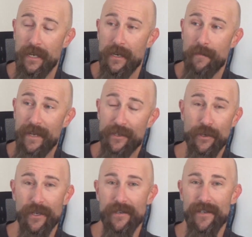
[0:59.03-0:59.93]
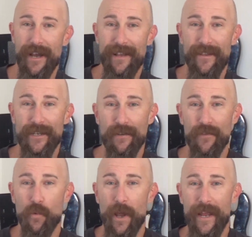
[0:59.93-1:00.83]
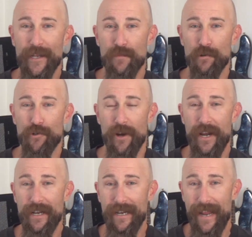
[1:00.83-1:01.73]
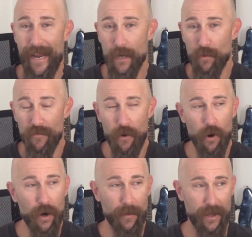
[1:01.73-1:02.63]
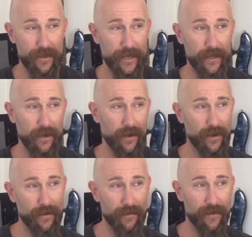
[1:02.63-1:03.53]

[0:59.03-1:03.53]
I mean, goodness, I think of the way it's portrayed in Animal Farm. I think of